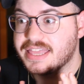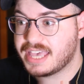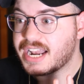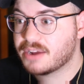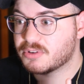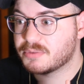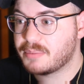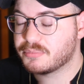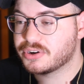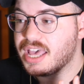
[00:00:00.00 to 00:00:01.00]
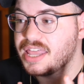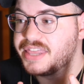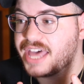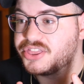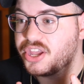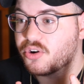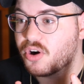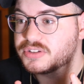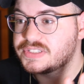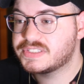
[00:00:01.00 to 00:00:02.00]
then I remembered that there
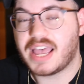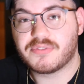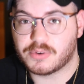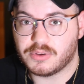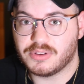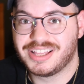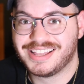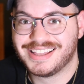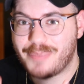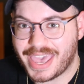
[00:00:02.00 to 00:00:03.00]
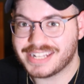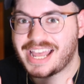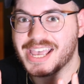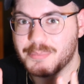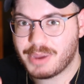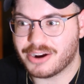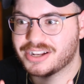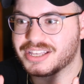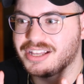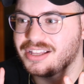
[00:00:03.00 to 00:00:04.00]
are several Bandai
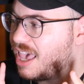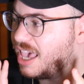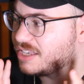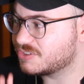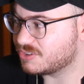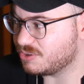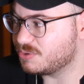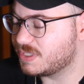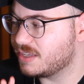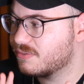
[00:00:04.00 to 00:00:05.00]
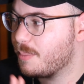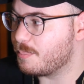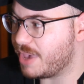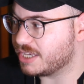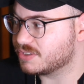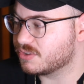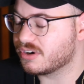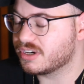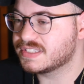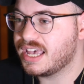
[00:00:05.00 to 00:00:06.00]
America exclusive
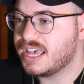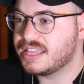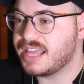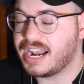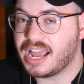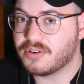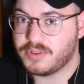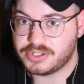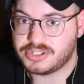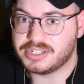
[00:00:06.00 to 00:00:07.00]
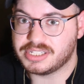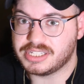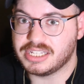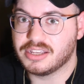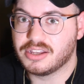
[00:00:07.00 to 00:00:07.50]
Megazords that I originally